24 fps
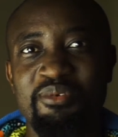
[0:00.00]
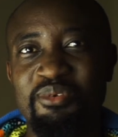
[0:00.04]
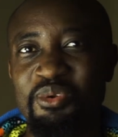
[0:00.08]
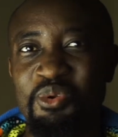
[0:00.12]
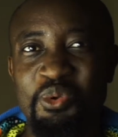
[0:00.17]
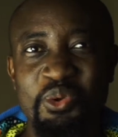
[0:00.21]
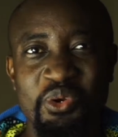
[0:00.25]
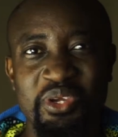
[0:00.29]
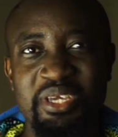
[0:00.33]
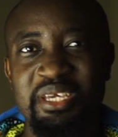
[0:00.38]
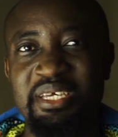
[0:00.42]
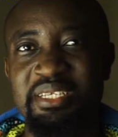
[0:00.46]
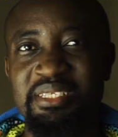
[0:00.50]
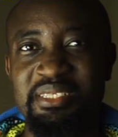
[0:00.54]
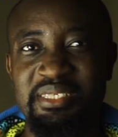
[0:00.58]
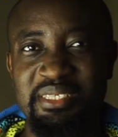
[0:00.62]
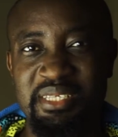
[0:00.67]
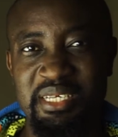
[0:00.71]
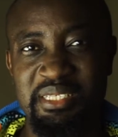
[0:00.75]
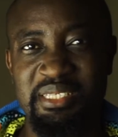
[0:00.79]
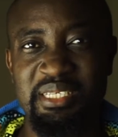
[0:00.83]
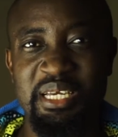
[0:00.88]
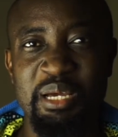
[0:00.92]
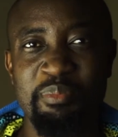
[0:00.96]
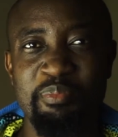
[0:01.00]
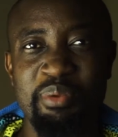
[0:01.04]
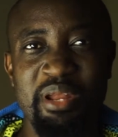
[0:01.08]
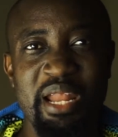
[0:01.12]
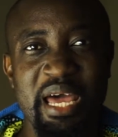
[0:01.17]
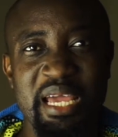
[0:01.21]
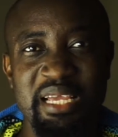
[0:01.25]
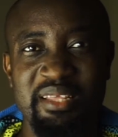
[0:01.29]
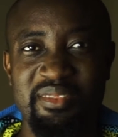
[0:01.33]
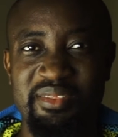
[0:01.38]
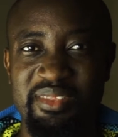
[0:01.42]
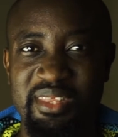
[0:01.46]
looking setup
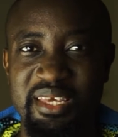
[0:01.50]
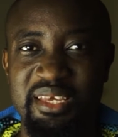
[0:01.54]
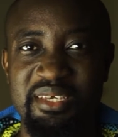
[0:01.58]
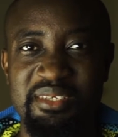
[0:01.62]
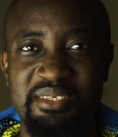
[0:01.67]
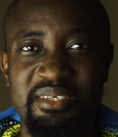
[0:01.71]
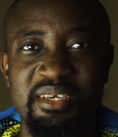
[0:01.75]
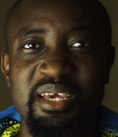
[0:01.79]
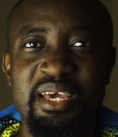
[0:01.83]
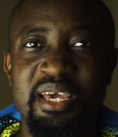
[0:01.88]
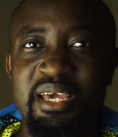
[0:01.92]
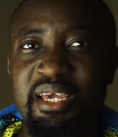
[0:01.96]
like this